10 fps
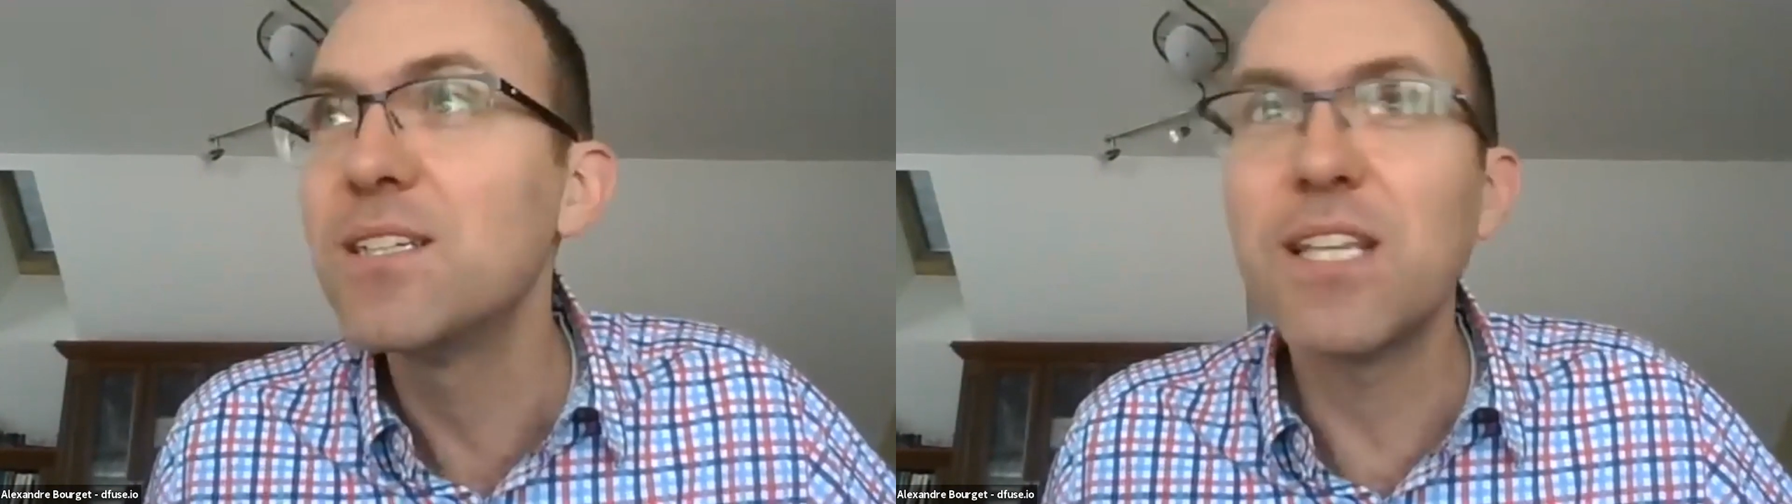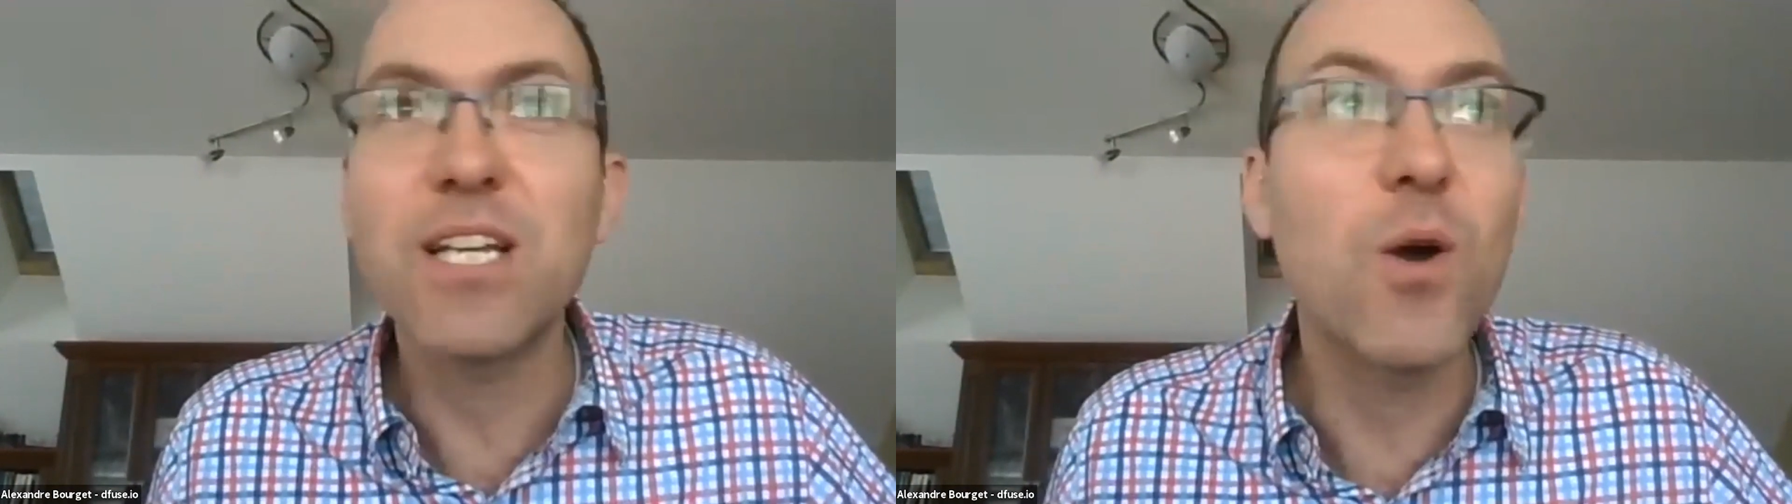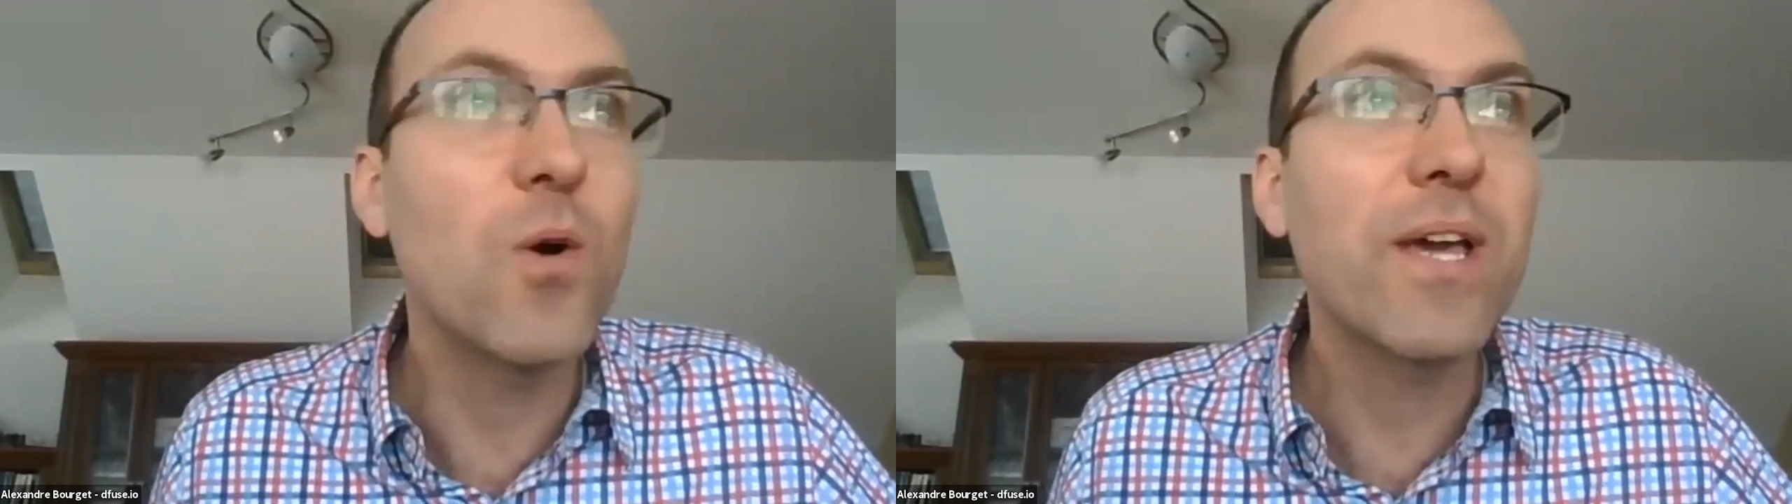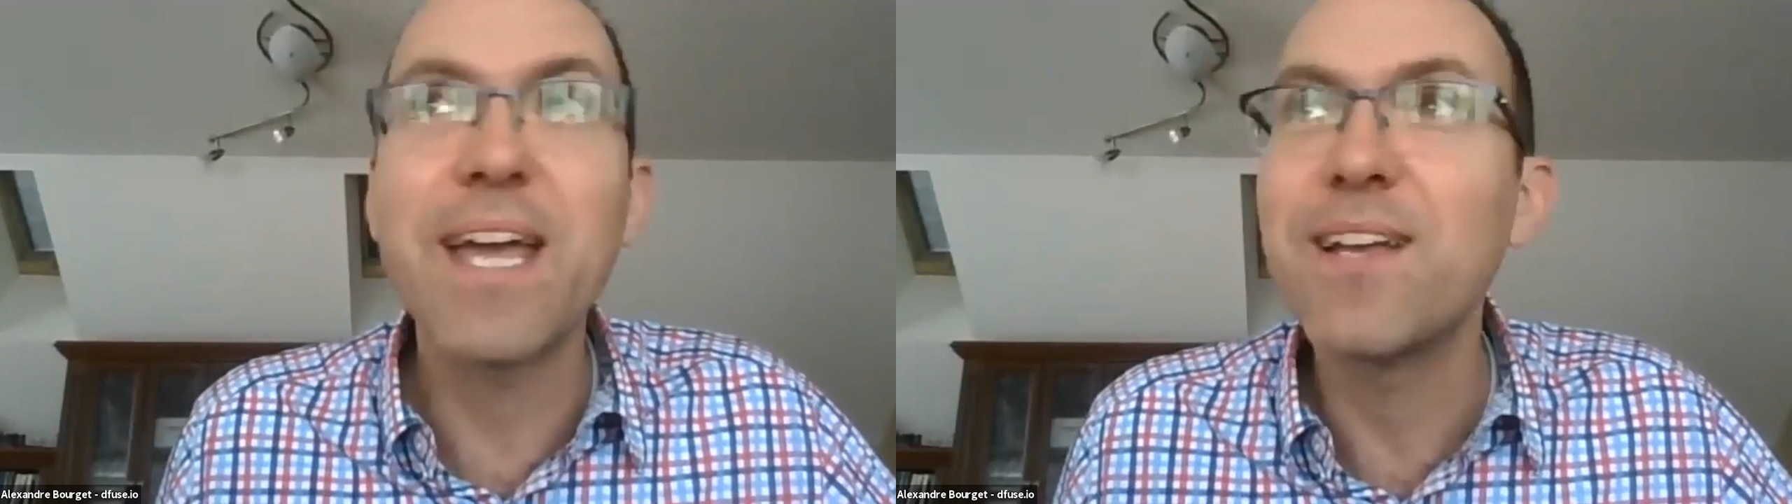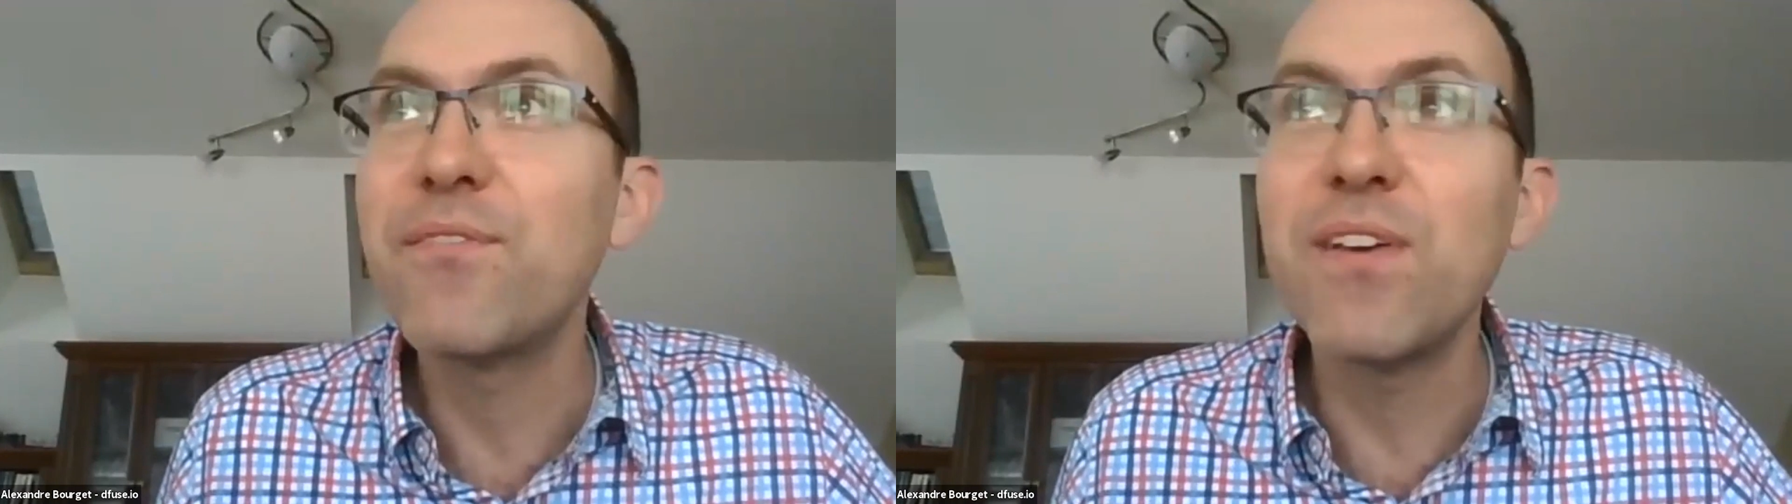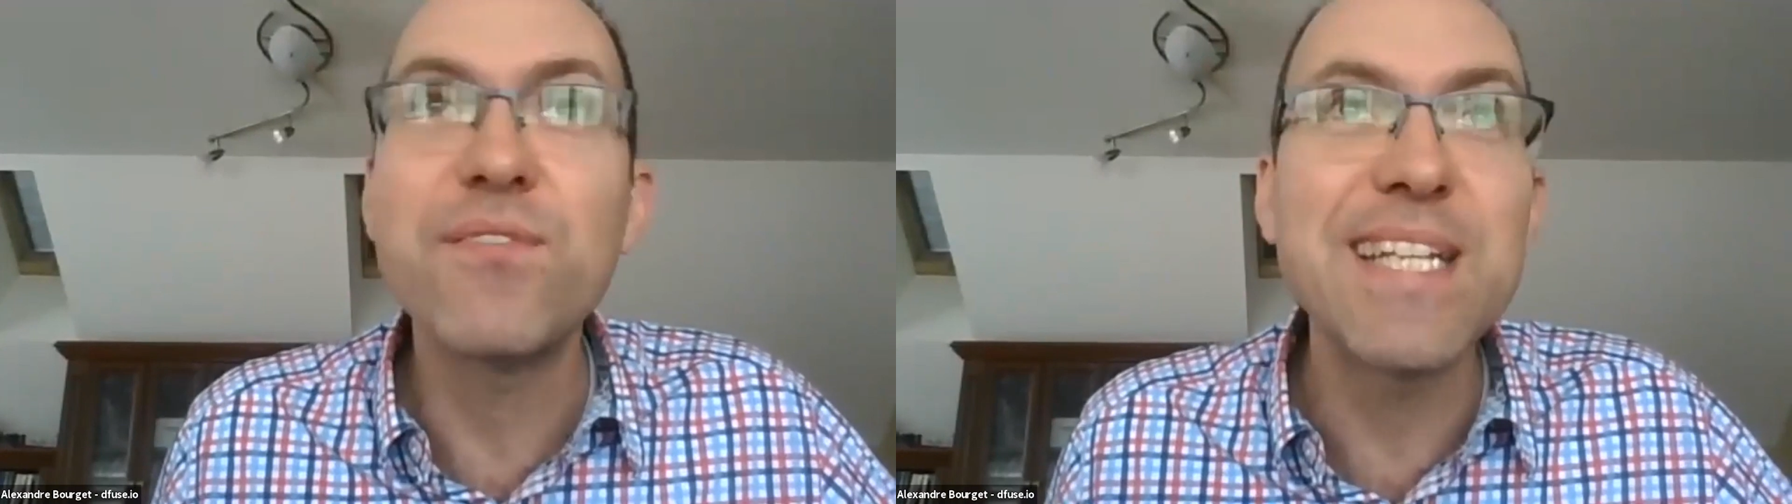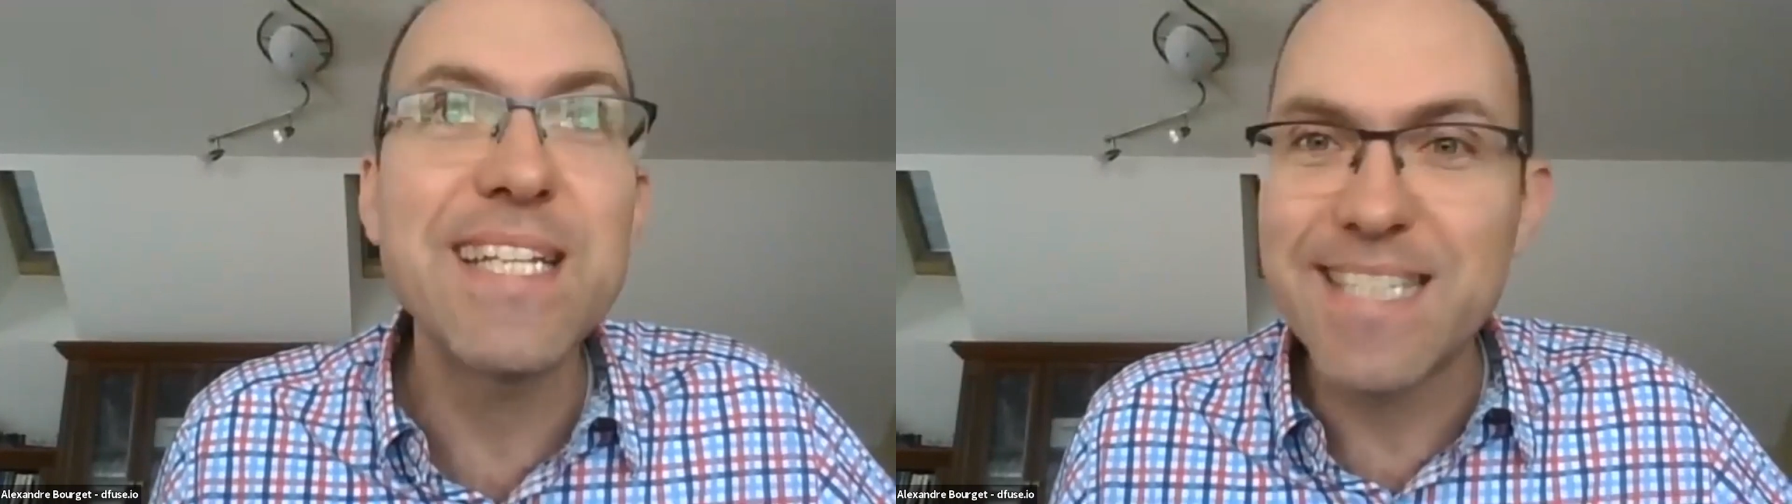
Like, okay, 15